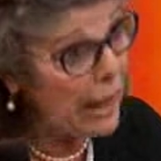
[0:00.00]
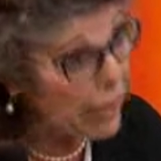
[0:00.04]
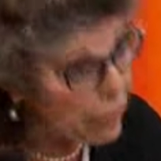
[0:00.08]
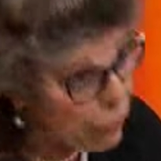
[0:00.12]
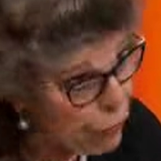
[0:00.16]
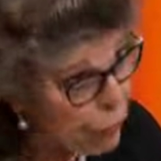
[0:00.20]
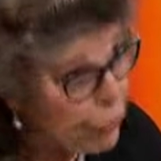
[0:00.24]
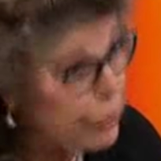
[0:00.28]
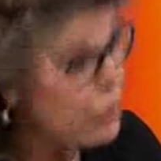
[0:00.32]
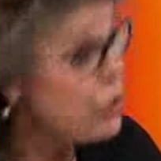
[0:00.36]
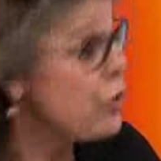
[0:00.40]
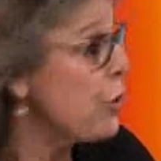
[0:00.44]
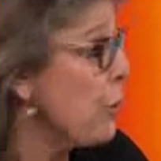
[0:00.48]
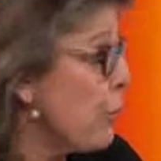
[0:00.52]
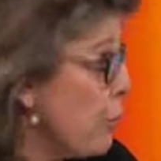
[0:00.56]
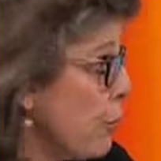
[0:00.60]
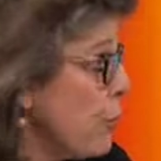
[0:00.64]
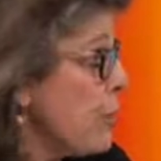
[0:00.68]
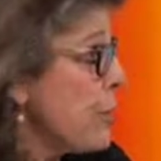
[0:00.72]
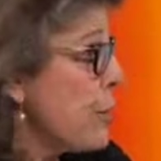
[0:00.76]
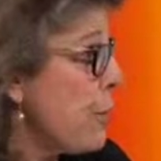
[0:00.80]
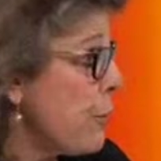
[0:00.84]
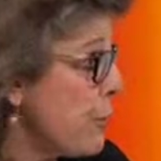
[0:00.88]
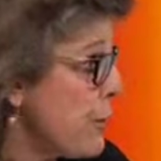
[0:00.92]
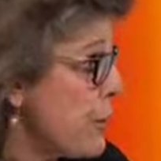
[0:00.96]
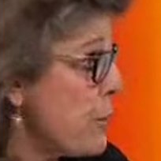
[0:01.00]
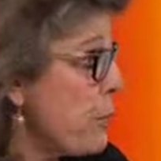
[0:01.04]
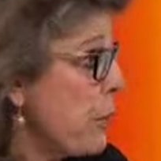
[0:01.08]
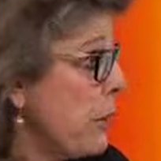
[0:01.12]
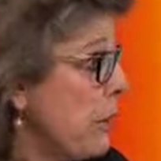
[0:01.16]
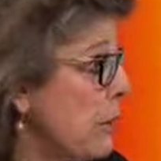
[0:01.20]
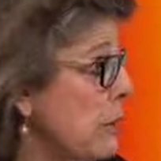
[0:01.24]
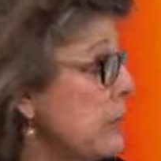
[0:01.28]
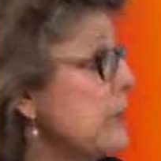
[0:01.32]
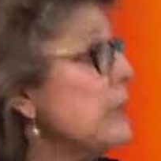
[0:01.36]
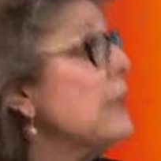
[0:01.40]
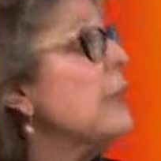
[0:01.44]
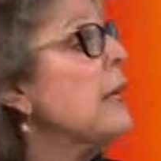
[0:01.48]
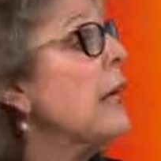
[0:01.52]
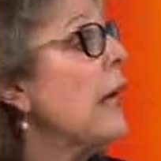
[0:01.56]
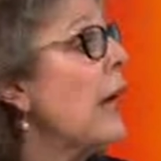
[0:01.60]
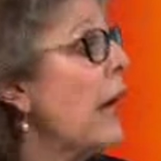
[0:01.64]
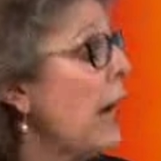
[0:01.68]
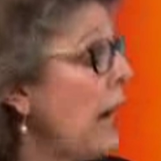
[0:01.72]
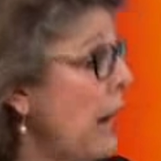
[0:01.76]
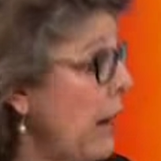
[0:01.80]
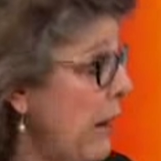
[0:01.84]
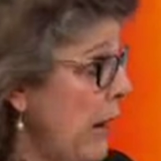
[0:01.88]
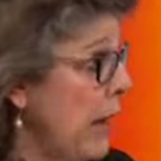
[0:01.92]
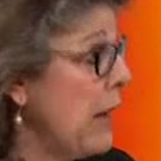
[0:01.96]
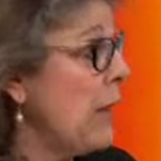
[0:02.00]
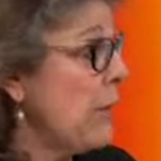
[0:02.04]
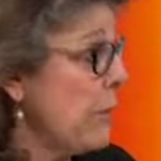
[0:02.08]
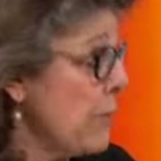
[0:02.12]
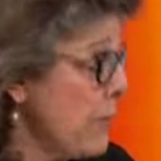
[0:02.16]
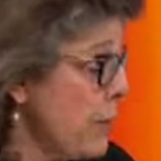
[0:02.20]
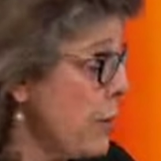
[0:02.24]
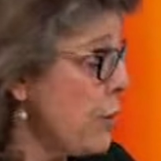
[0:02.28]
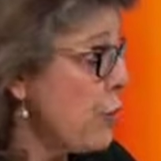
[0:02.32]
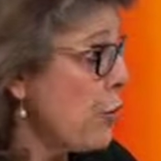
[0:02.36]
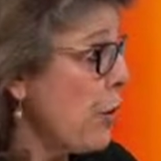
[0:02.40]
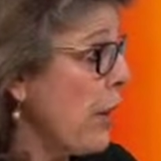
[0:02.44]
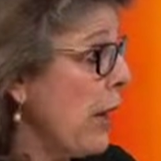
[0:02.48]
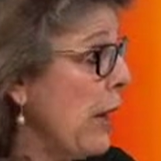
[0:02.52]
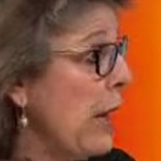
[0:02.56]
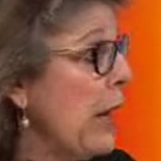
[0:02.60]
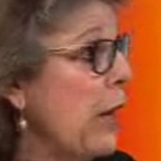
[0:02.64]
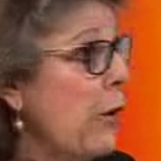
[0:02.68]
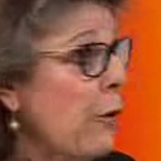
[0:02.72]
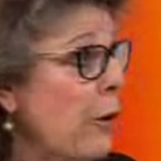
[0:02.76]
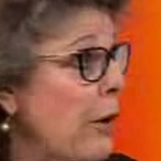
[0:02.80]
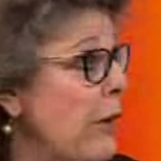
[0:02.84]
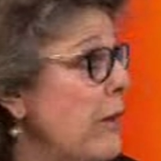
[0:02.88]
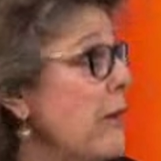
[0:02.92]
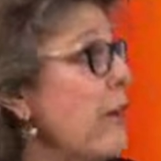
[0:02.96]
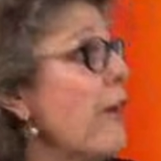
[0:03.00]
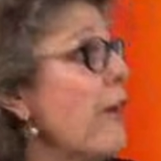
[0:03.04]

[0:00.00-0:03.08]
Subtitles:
every children's hospital in Australia and